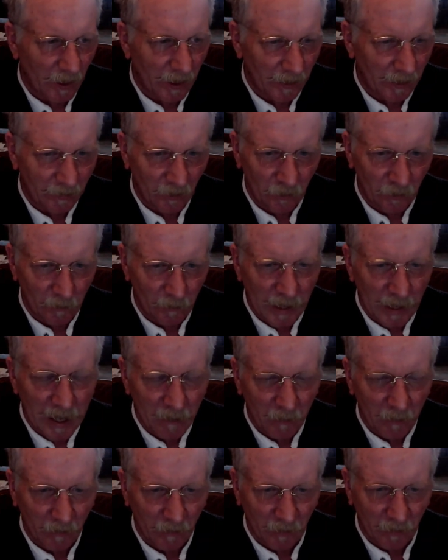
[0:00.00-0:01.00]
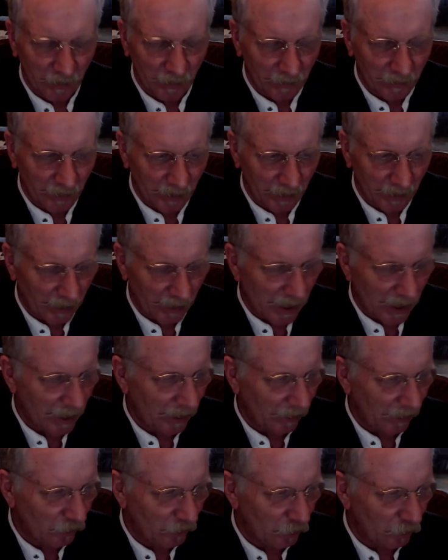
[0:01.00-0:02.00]
There's a map of it that I
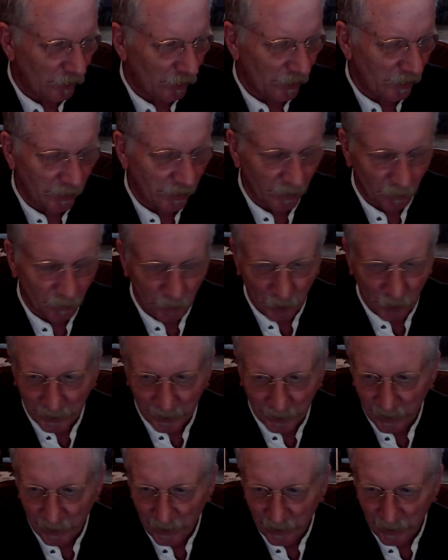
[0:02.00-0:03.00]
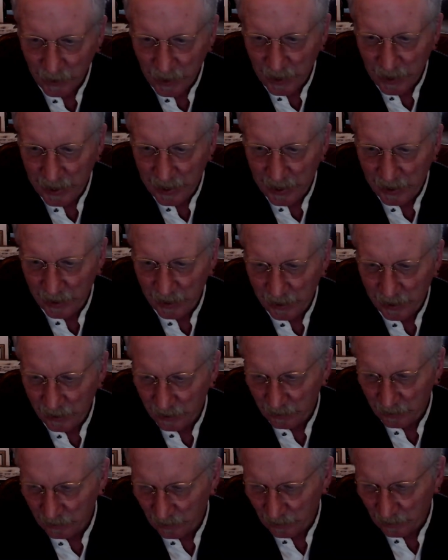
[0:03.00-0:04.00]
included in the book.
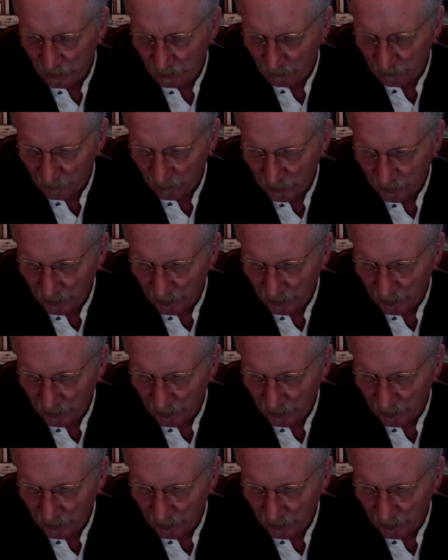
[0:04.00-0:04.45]
And the